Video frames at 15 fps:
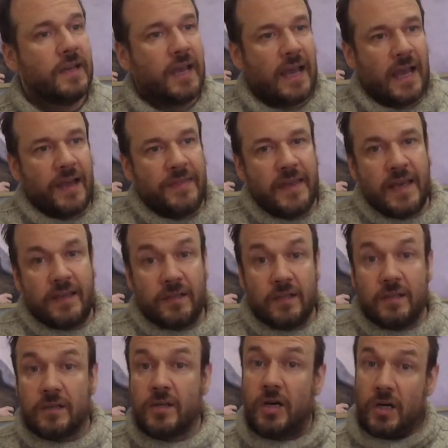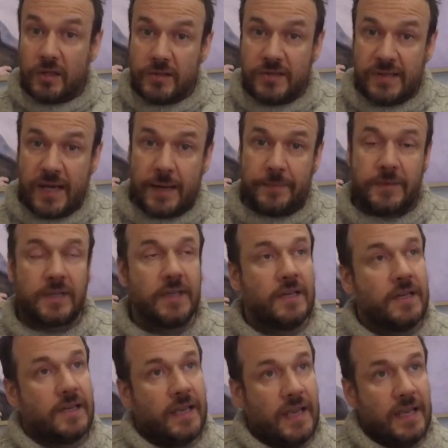And then concept
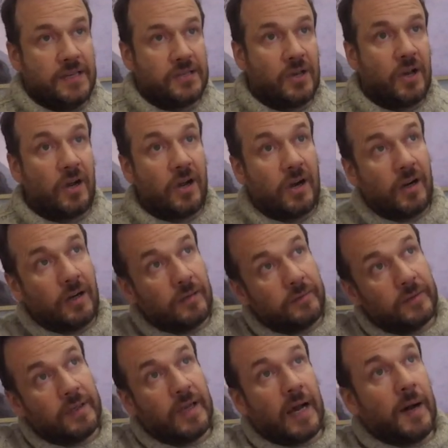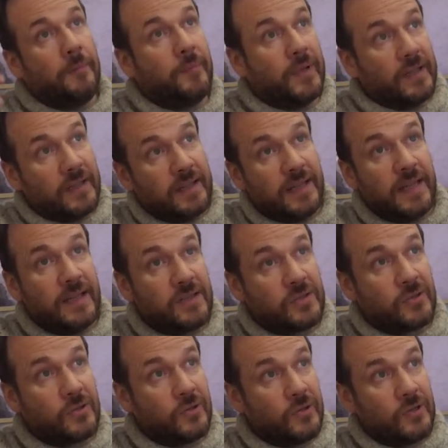is our ability
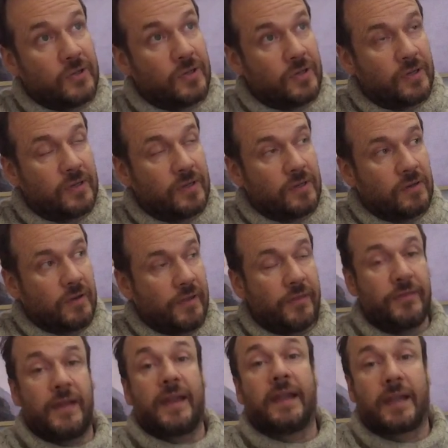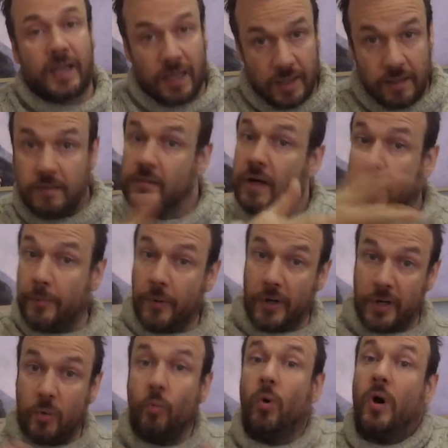to think
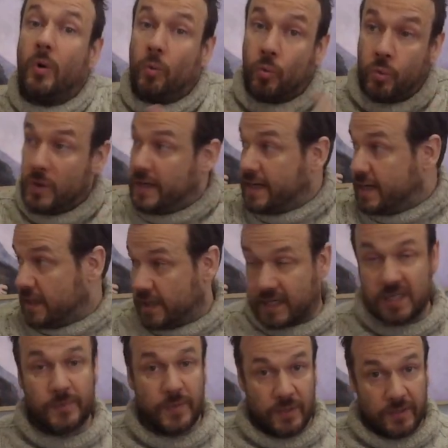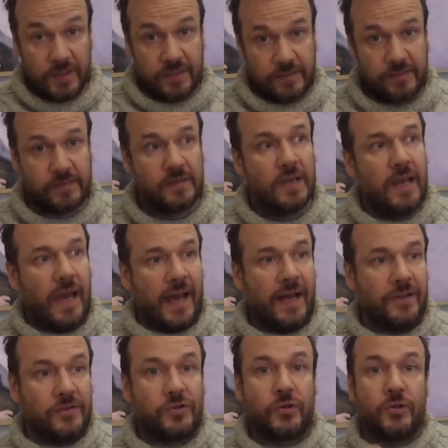about what we experience
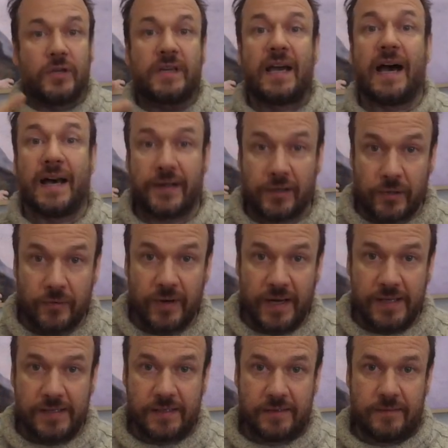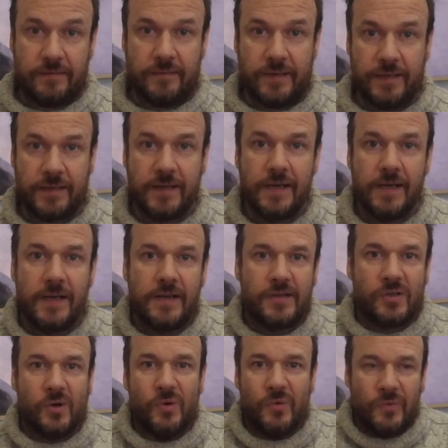and to categorize it, right?
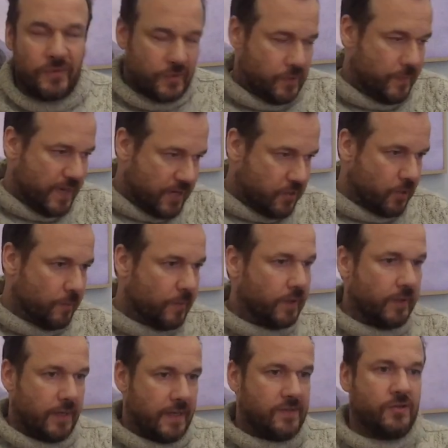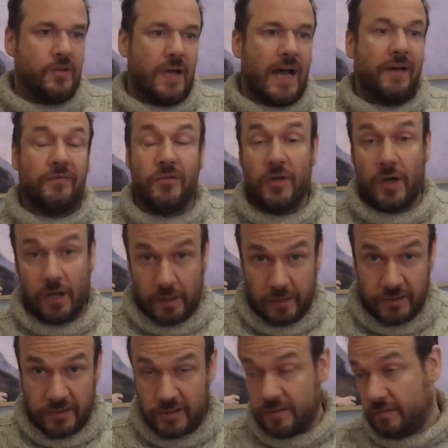So to be human is to have
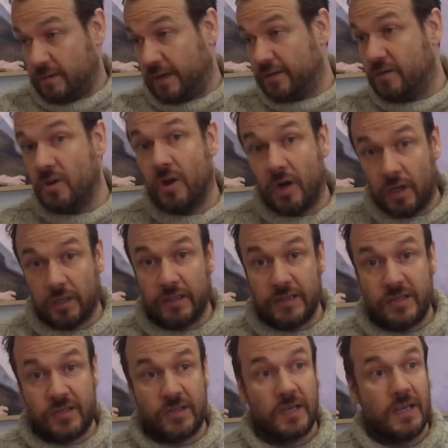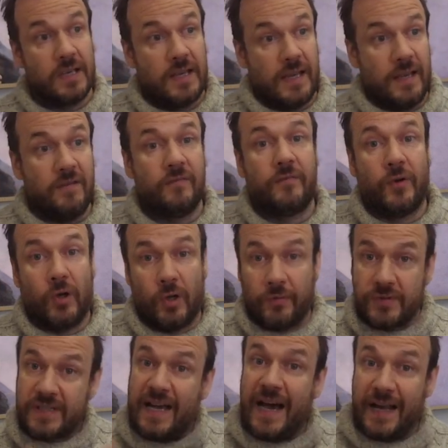knowledge, and knowledge
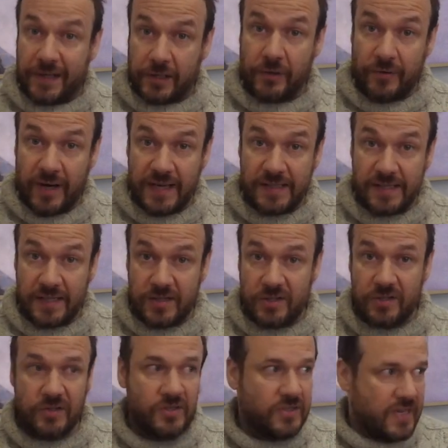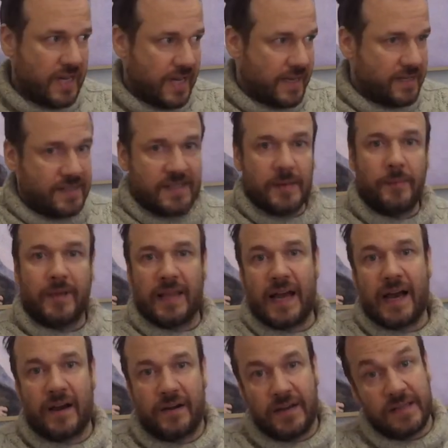involves categorization, seeing
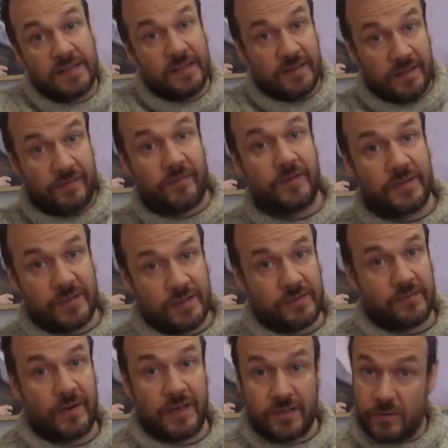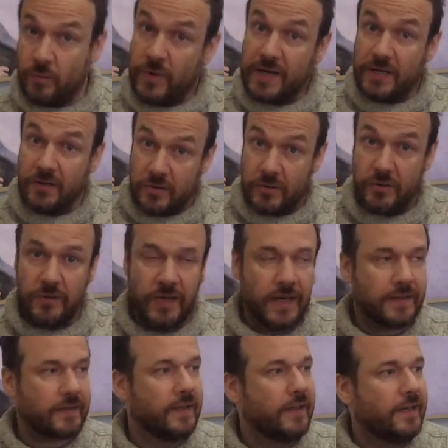similarities and differences, right? So we can do that.